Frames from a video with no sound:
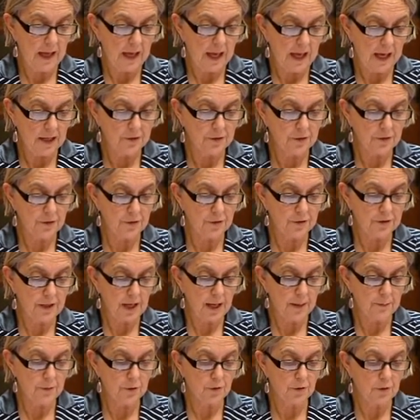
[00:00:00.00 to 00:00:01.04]
and to
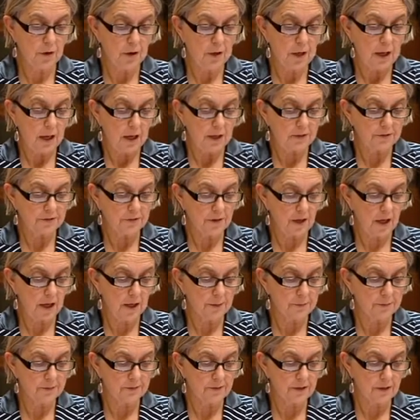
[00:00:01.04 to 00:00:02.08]
Tamil
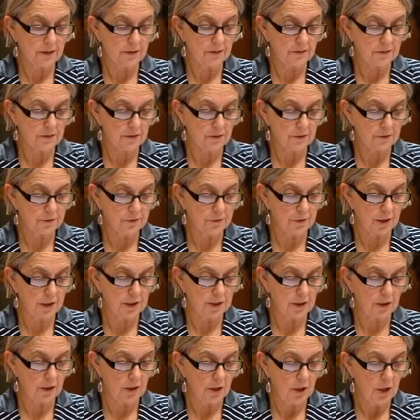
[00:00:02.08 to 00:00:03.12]
asylum seekers in
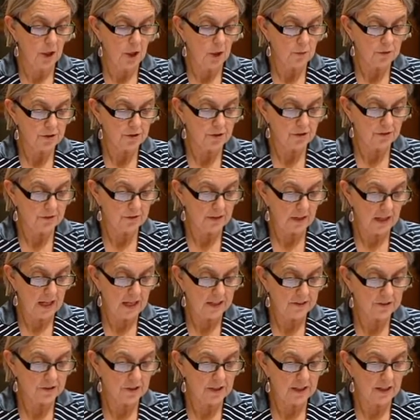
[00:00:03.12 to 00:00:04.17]
Australia, which is
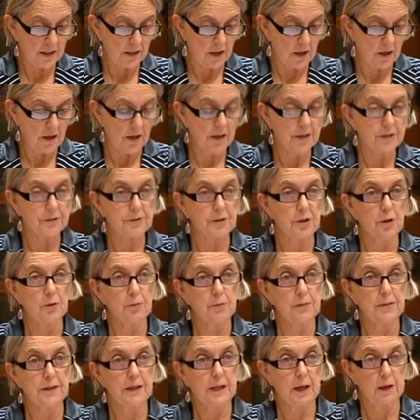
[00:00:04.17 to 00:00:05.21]
largely aligned
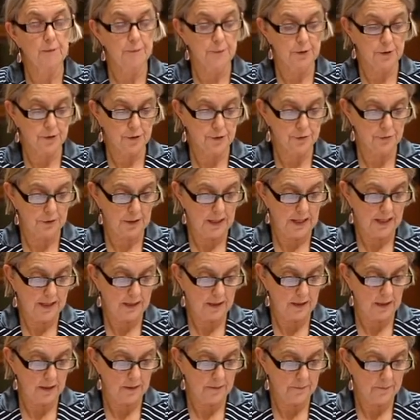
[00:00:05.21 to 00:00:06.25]
with the government of Sri
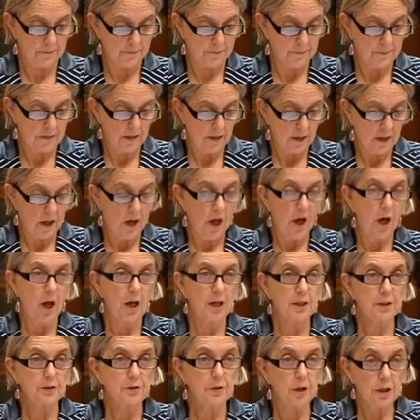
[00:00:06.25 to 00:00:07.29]
Lanka. I
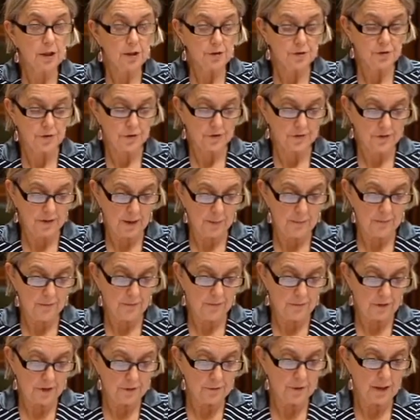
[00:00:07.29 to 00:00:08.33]
acknowledge that some
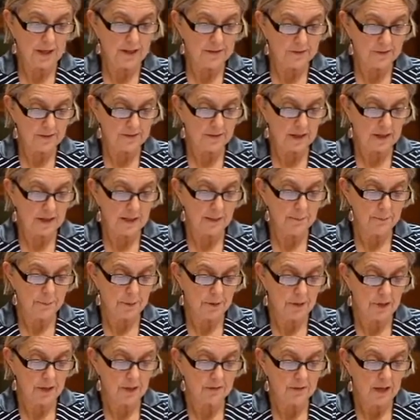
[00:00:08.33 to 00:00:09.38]
federal and state
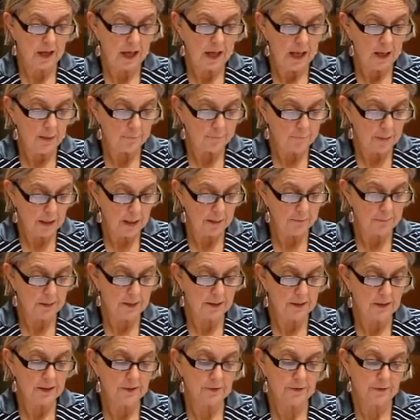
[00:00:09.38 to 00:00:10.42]
MPs have
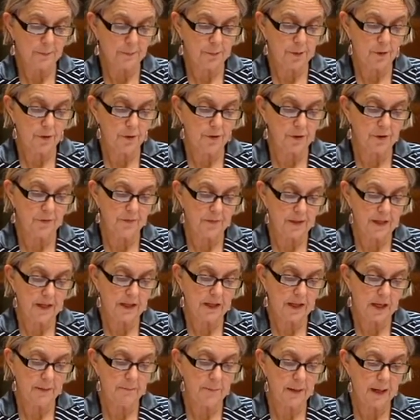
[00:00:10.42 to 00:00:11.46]
publicly supported their
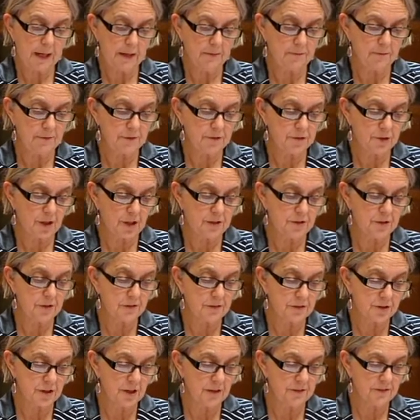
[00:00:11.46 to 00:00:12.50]
campaign for
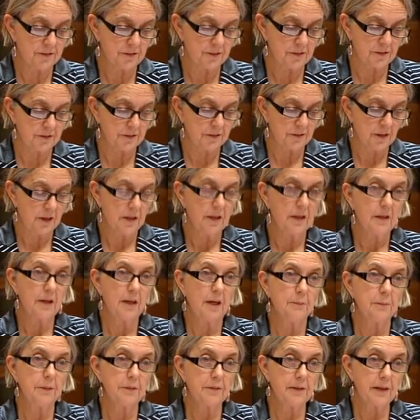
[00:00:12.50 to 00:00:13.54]
justice,
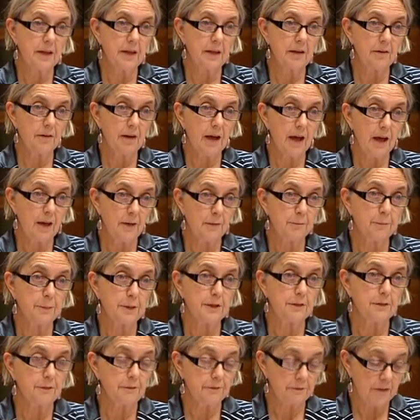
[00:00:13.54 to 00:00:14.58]
but there have
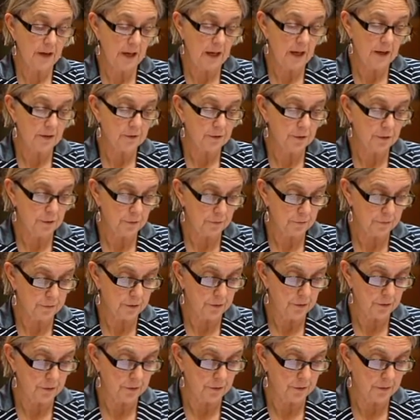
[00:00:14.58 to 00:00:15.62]
been far too
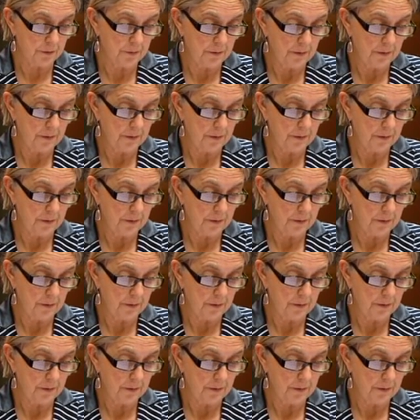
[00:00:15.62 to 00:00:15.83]
few